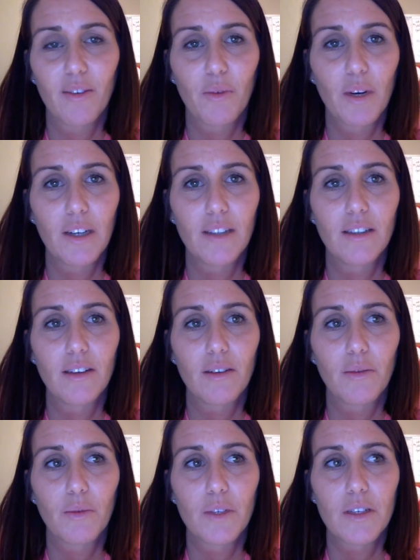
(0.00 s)

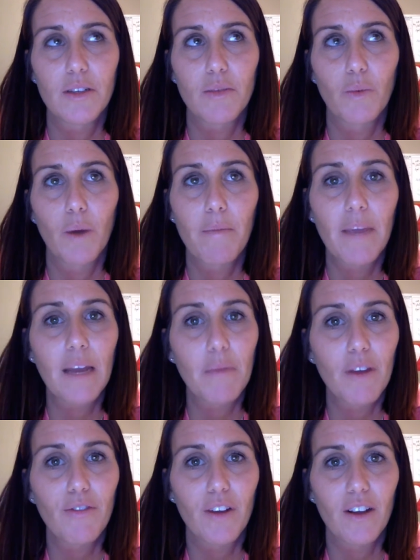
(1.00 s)
Was what made
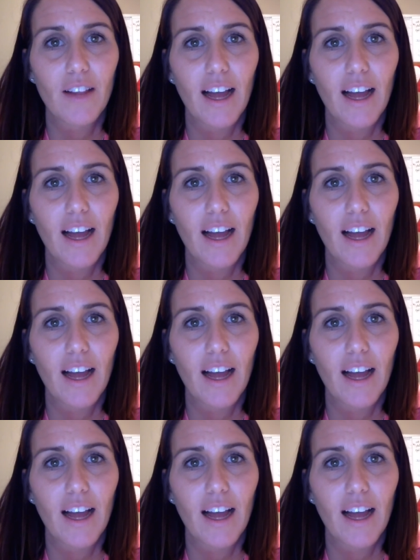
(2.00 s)
me feel